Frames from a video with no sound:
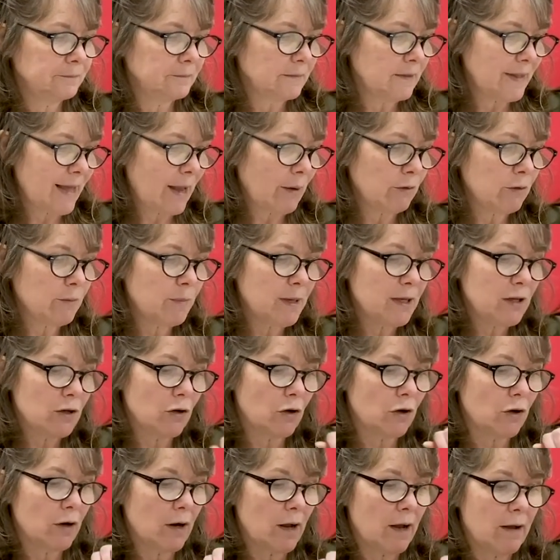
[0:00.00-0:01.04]
That would be
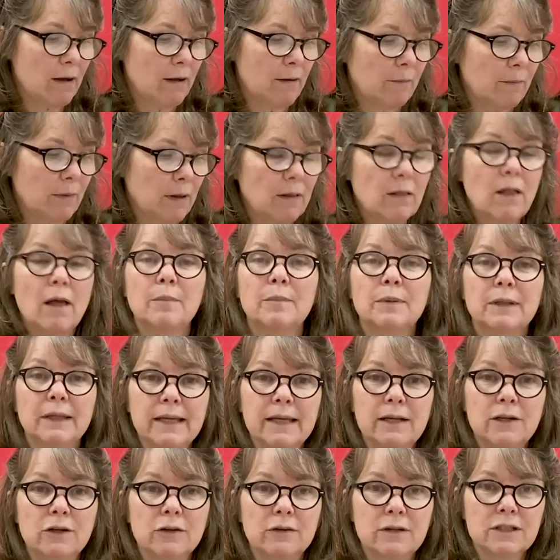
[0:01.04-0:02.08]
your club
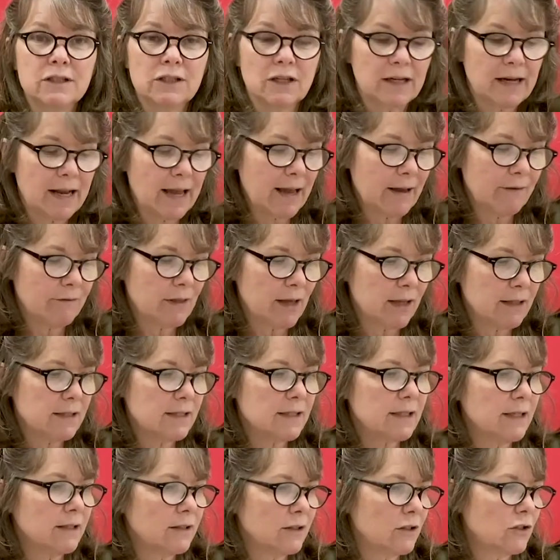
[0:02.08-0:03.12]
leader is going to have that
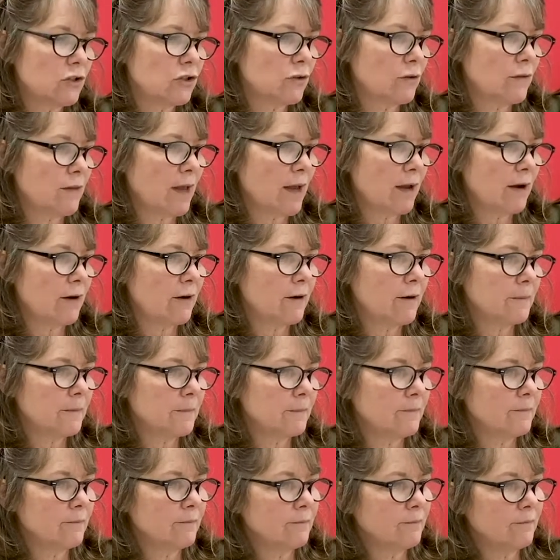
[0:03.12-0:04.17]
signature there.
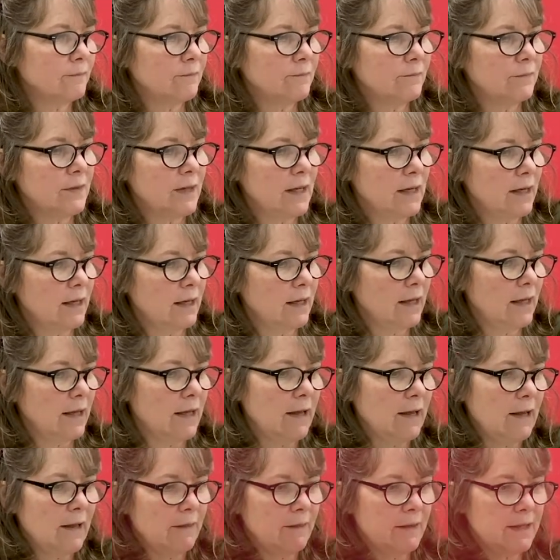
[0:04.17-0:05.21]

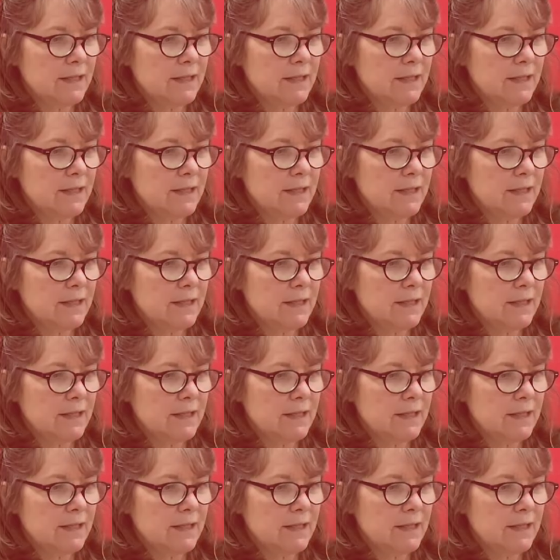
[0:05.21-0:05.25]
The